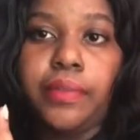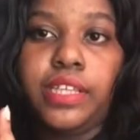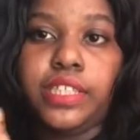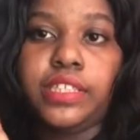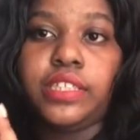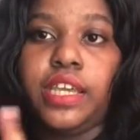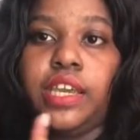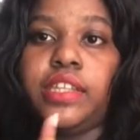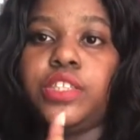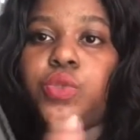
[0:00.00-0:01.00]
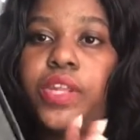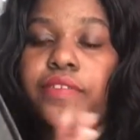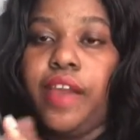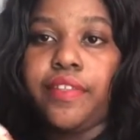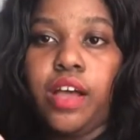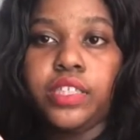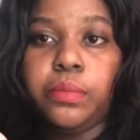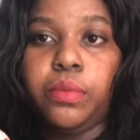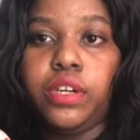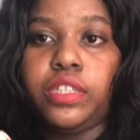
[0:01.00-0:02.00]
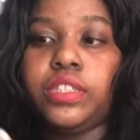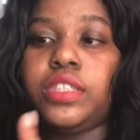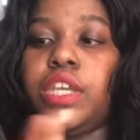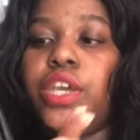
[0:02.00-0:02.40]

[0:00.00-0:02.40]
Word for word: as I said. It's $25 a month.